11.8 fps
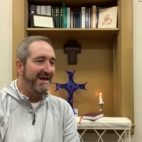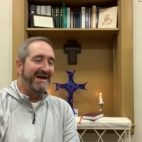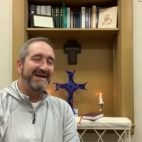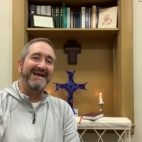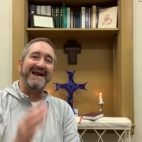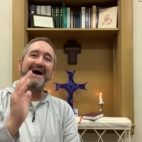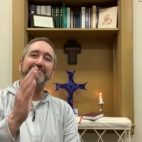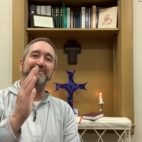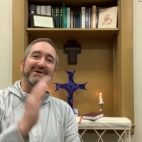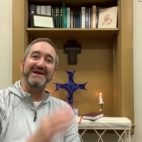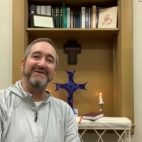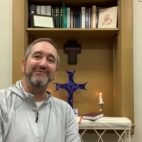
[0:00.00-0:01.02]
Cannot
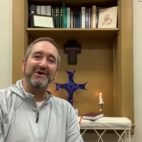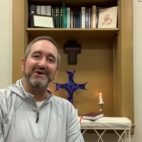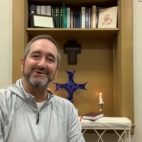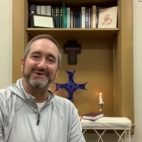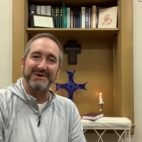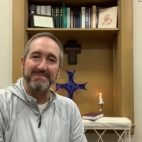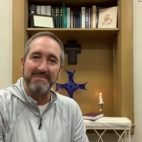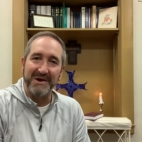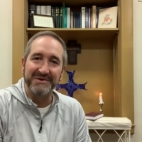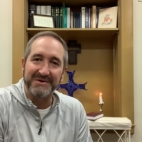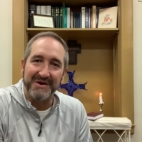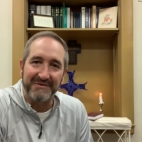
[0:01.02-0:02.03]
believe we are to the
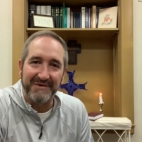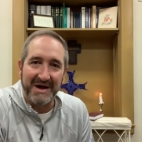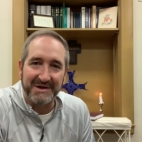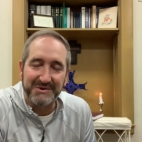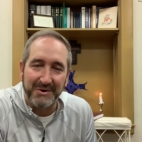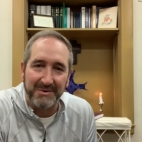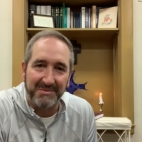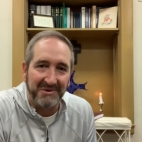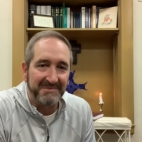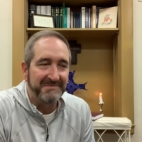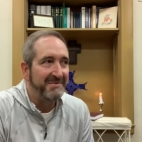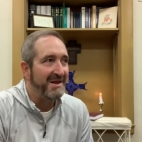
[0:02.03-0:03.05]
month of October.
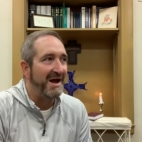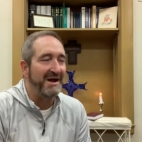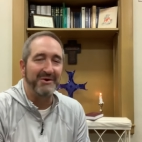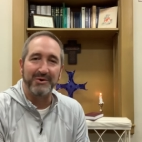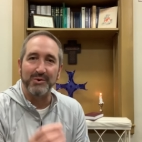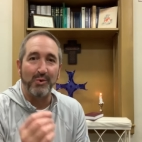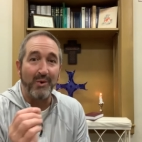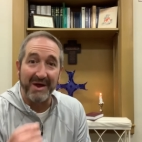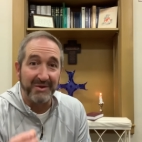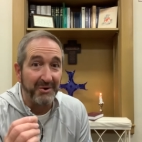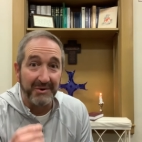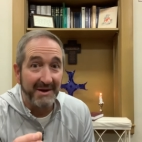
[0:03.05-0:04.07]
I know the
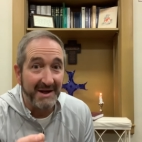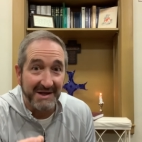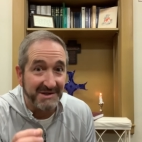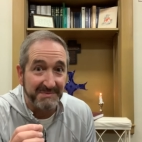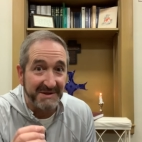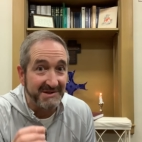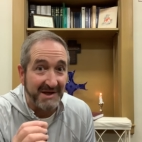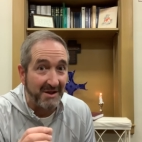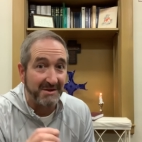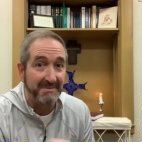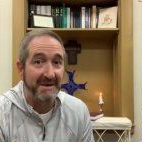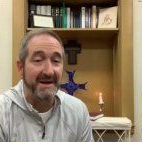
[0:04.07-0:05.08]
weather has been
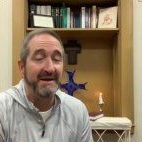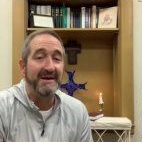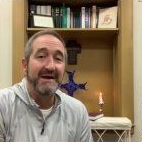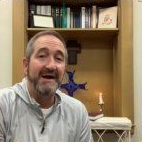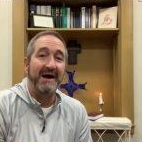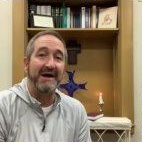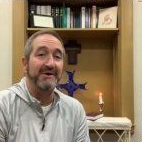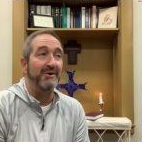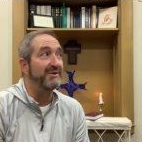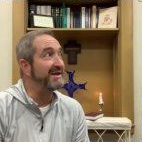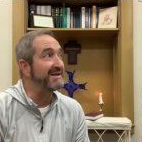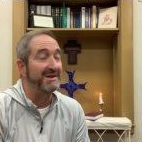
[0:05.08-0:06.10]
telling me. I know
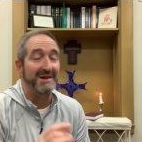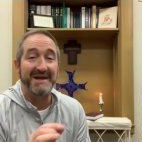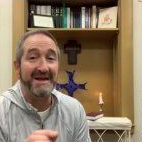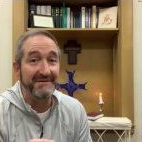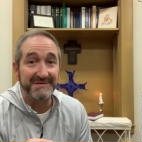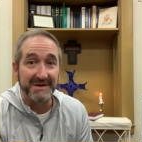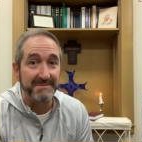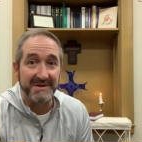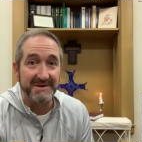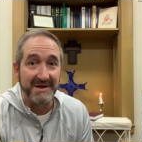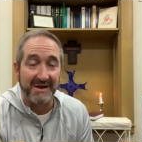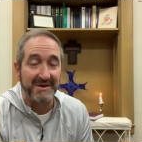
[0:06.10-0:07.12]
that the leaves have
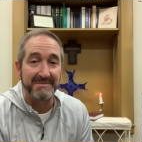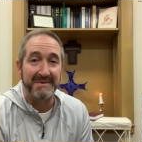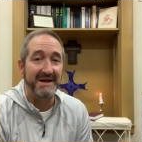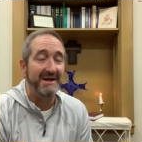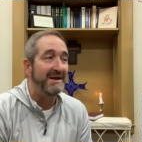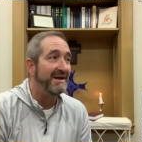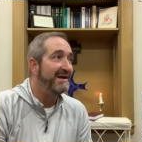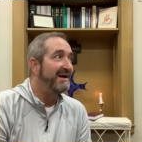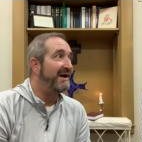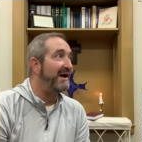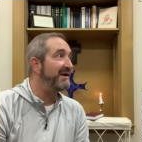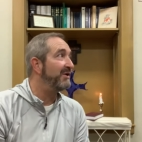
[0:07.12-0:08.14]
been telling me.
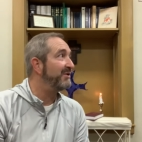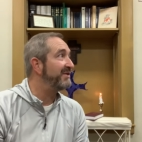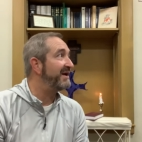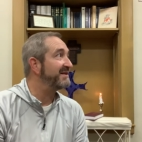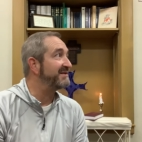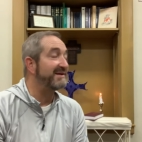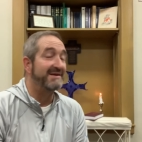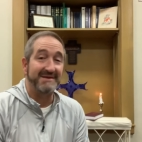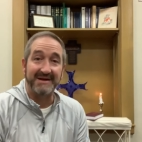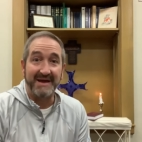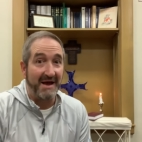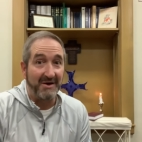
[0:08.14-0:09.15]
I know that uh,
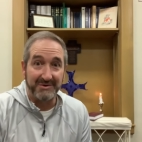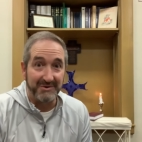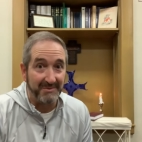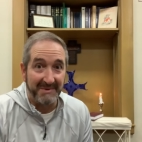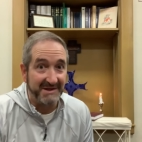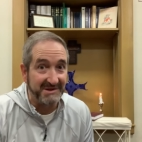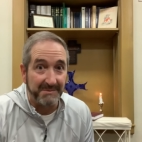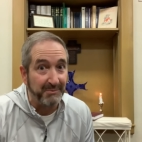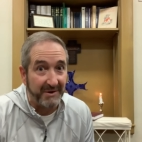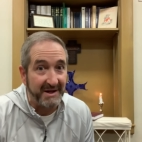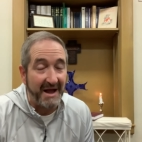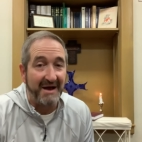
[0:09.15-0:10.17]
the calendar makes it
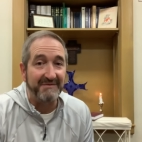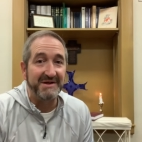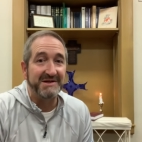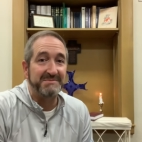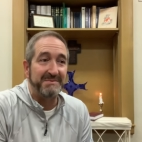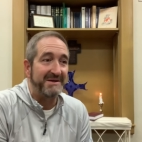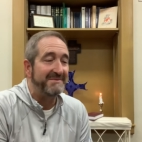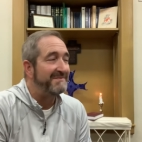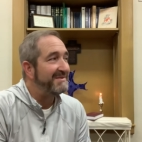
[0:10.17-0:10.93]
pretty obvious, but